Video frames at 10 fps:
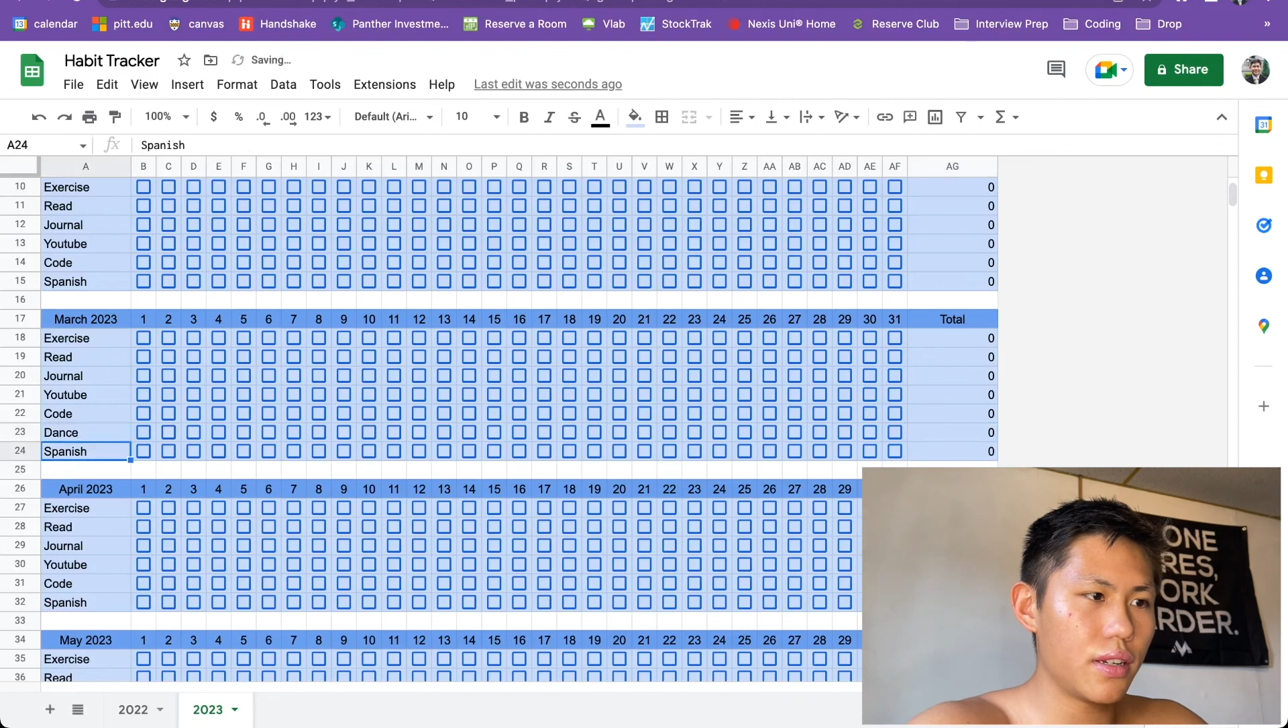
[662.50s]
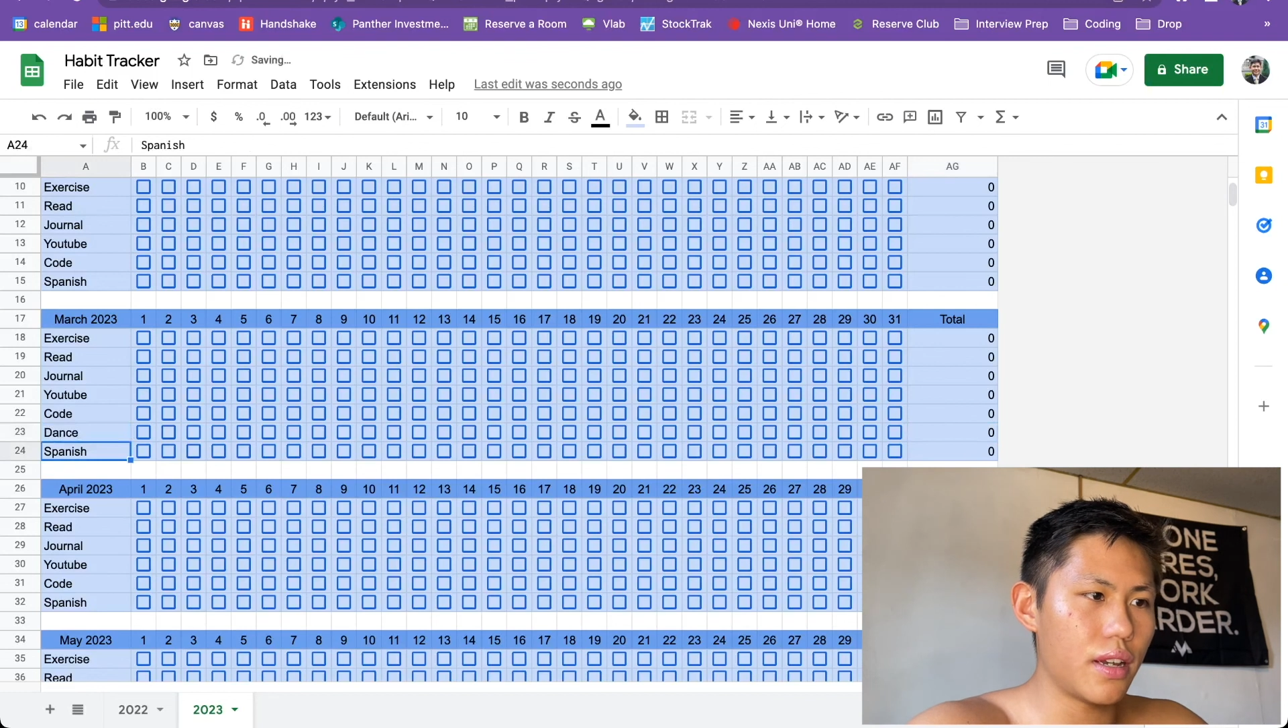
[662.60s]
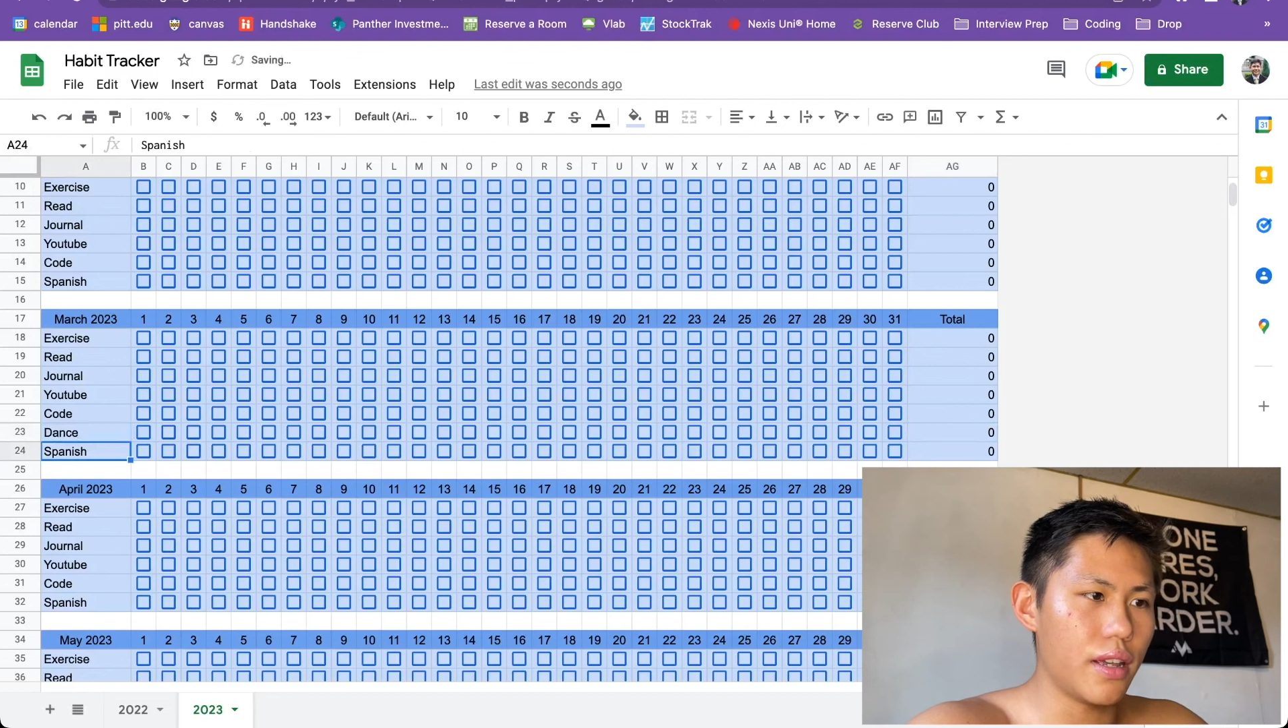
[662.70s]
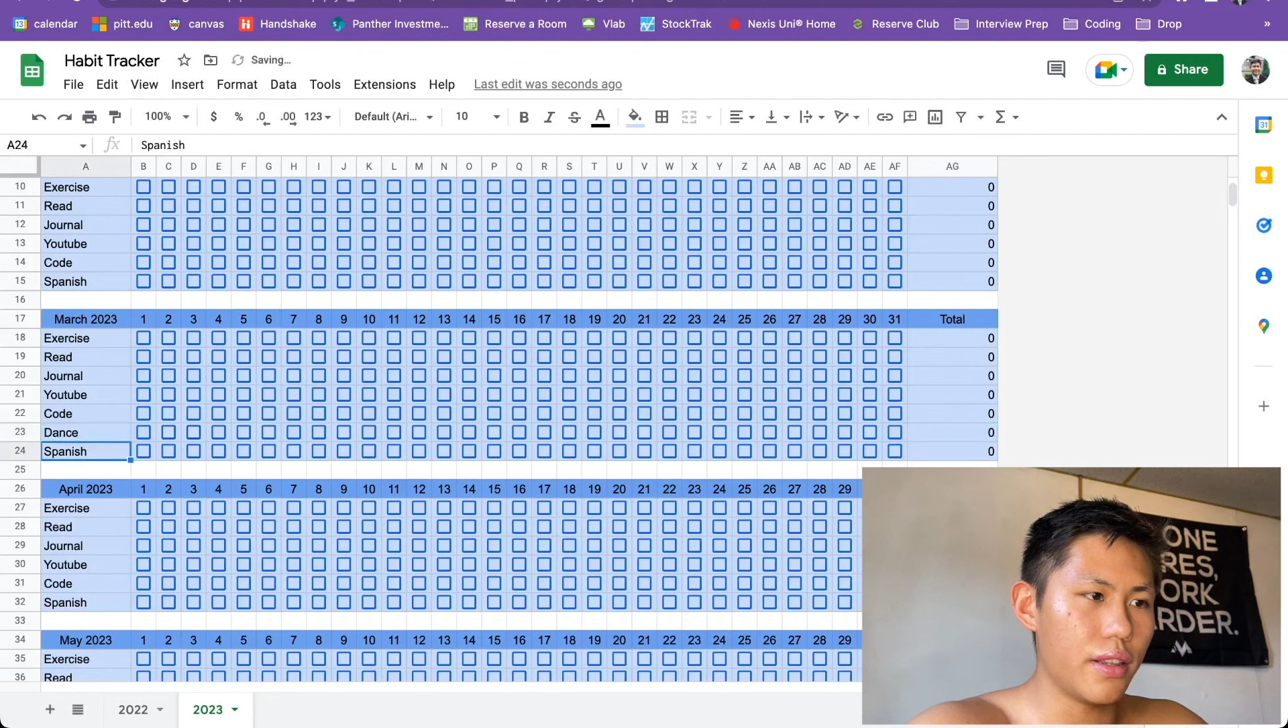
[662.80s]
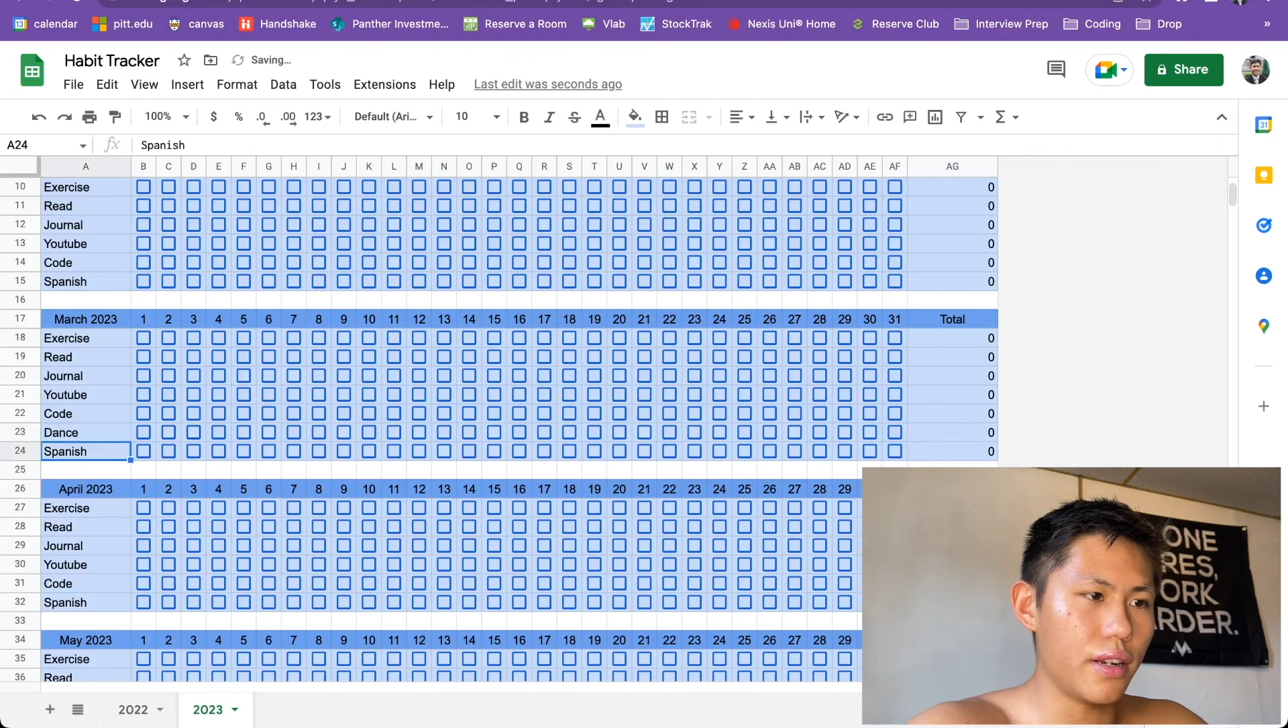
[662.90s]

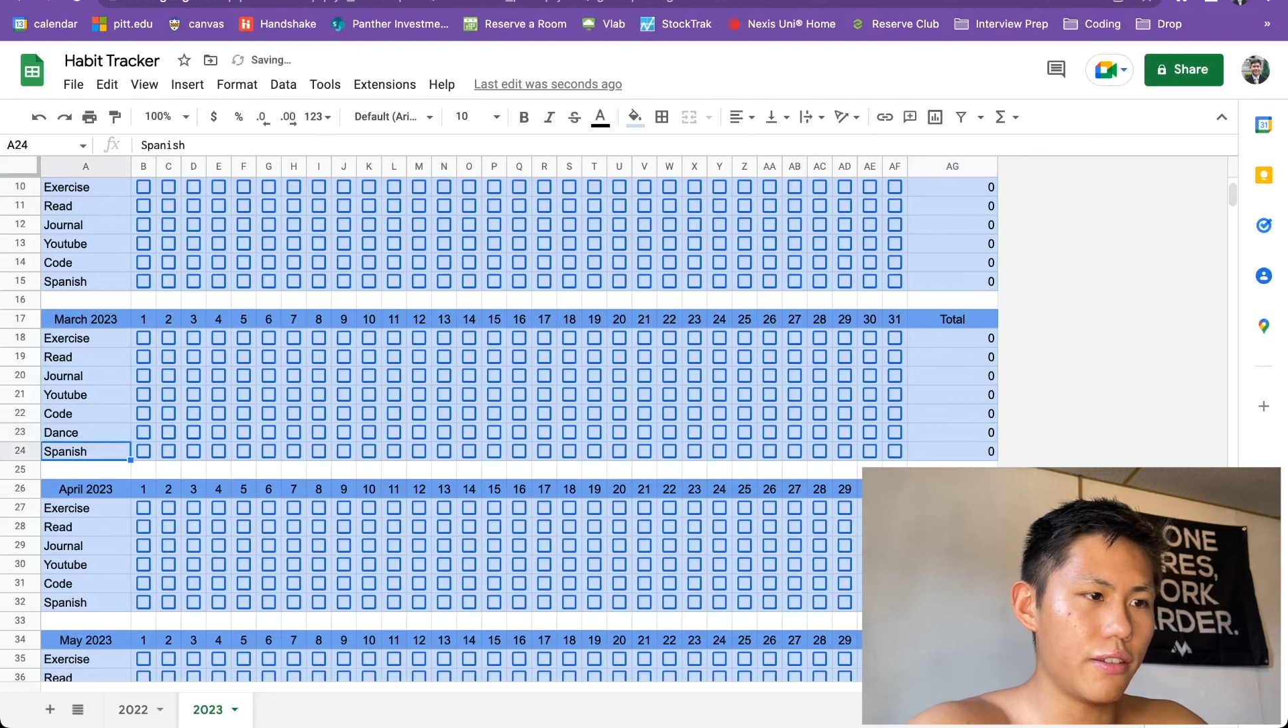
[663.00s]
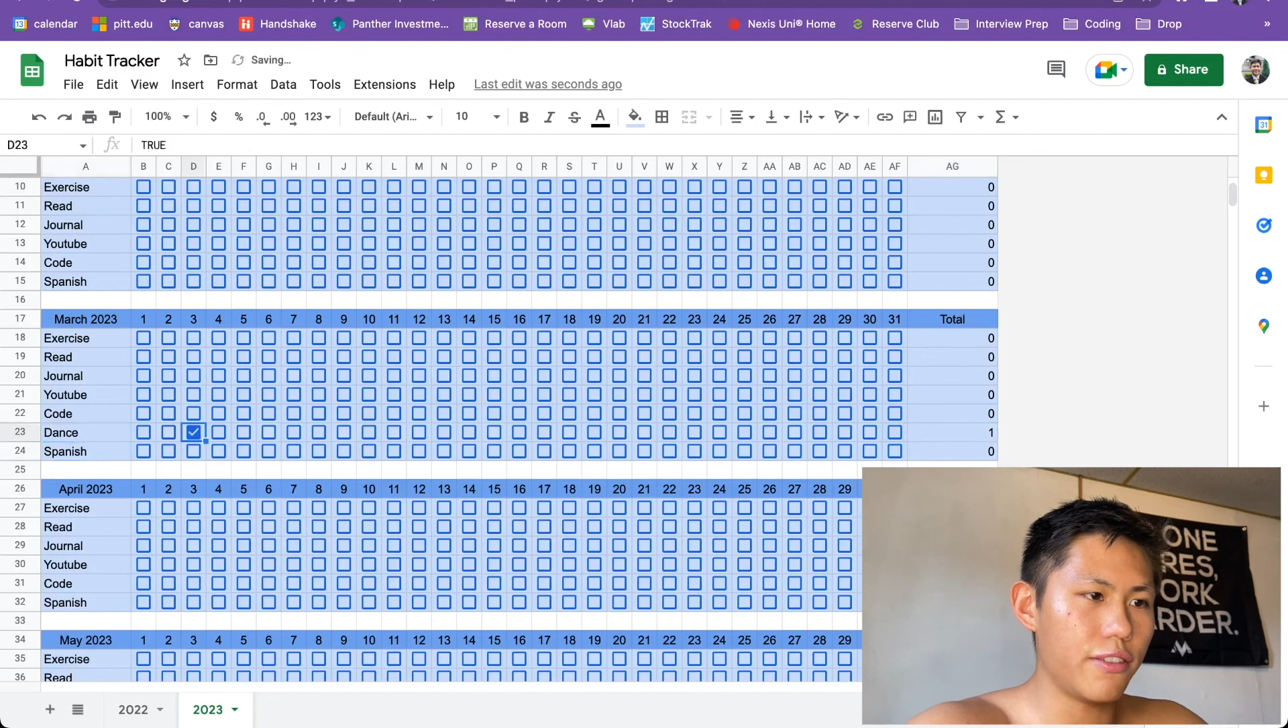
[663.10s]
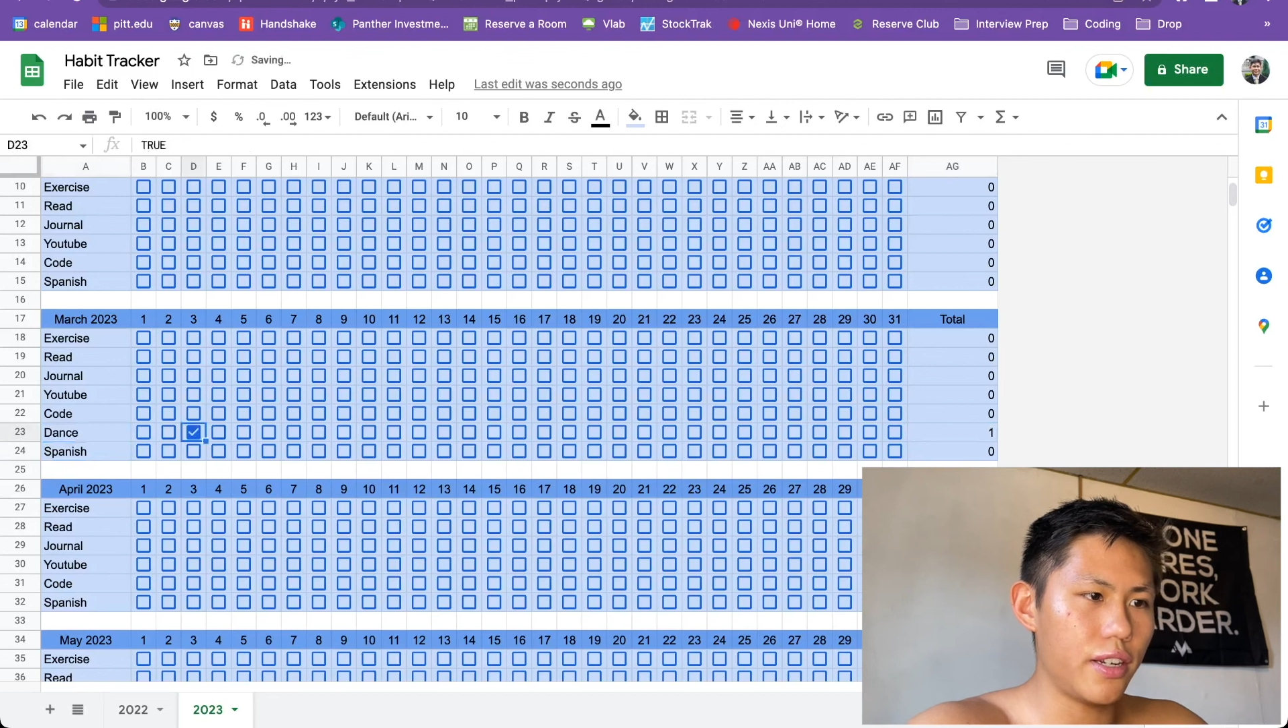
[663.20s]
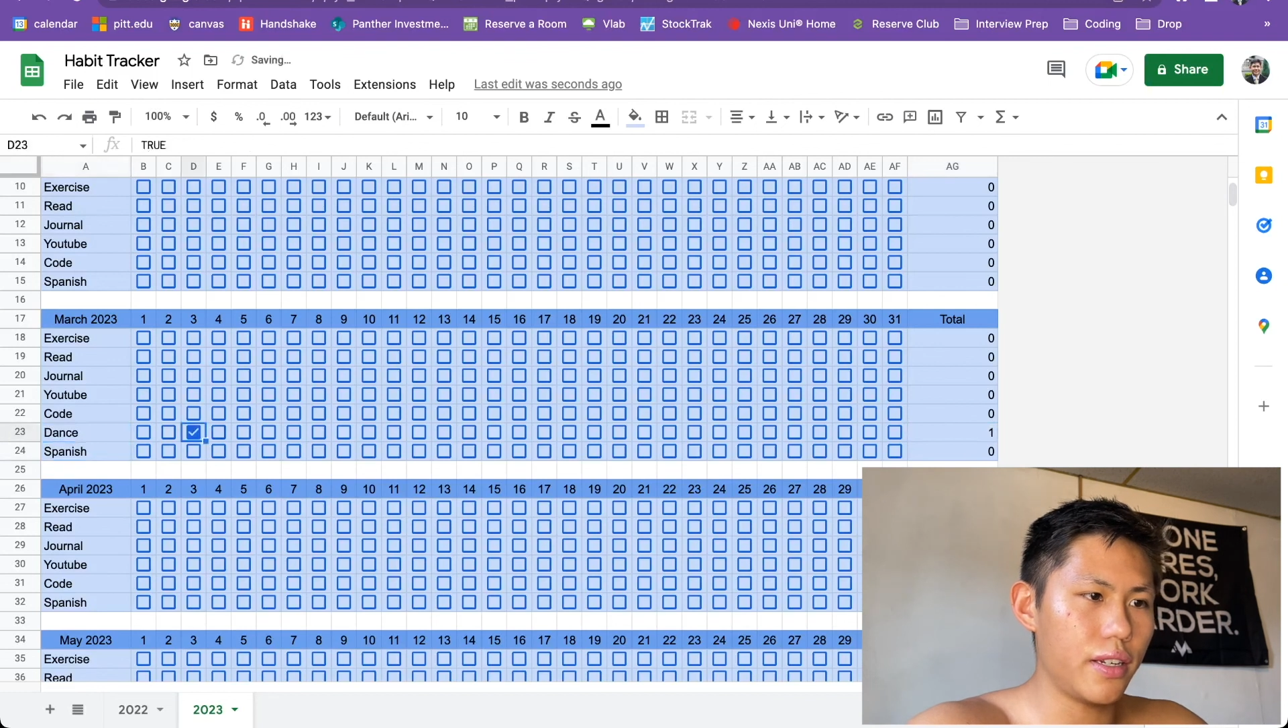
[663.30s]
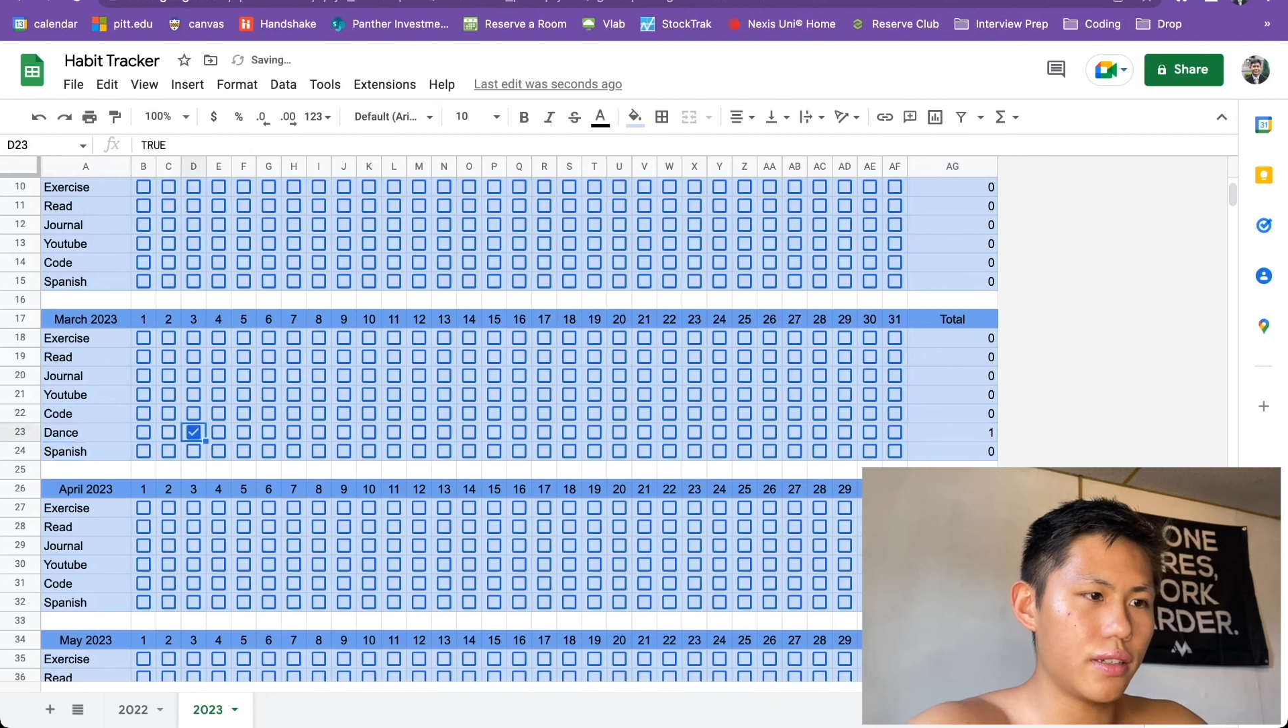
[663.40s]
And then if I